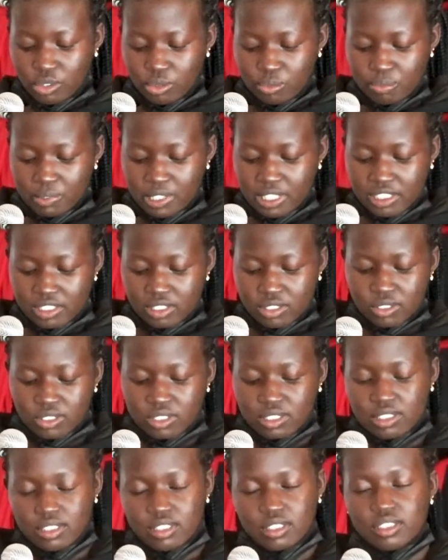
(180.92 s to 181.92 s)

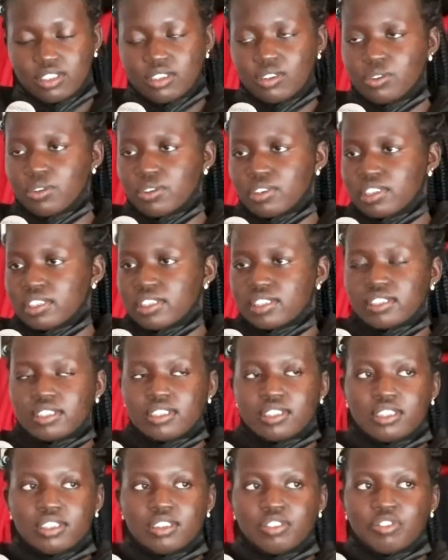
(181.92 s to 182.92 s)
complaints or
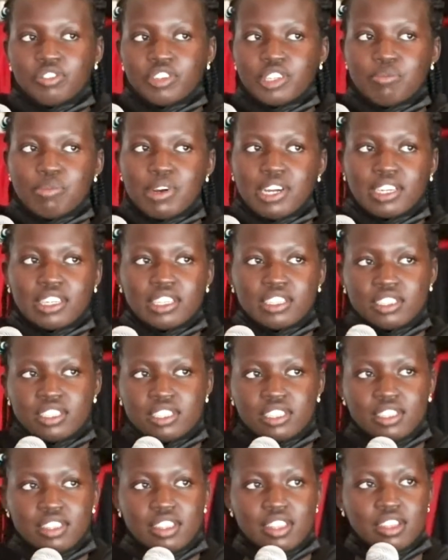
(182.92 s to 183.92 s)
feedback and
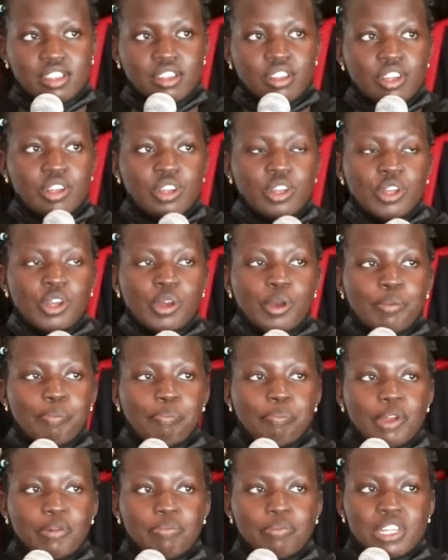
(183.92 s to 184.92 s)
anything.
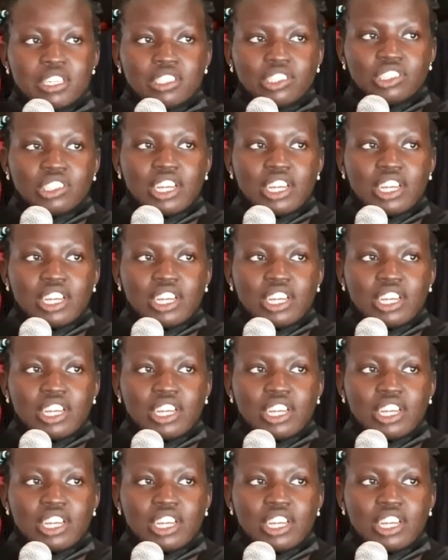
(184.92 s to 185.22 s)
My main